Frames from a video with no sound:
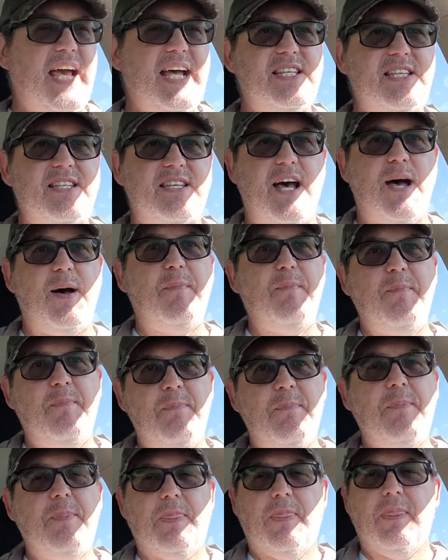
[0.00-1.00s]
It's
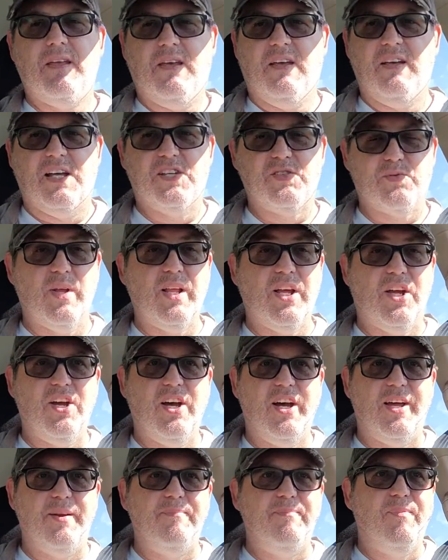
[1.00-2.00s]
um, it's really
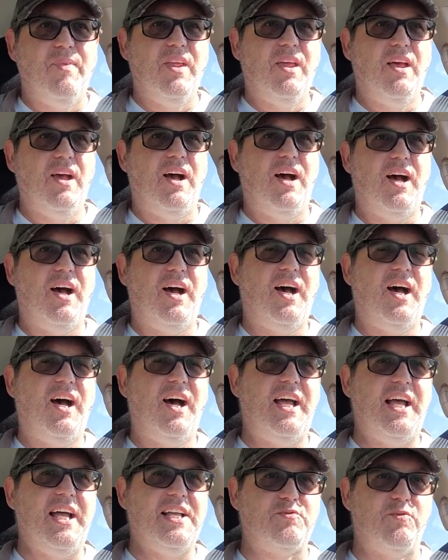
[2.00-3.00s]
good.
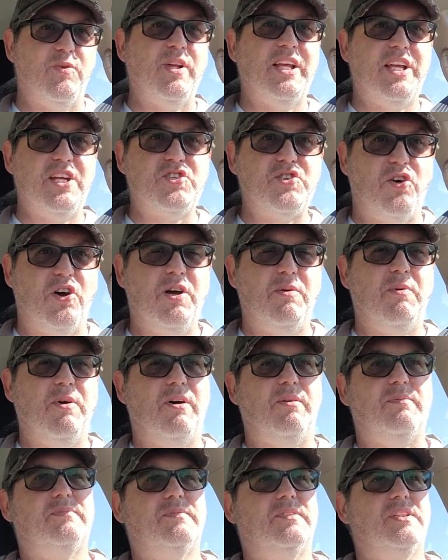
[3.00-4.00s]
Uh, it's really enjoyable.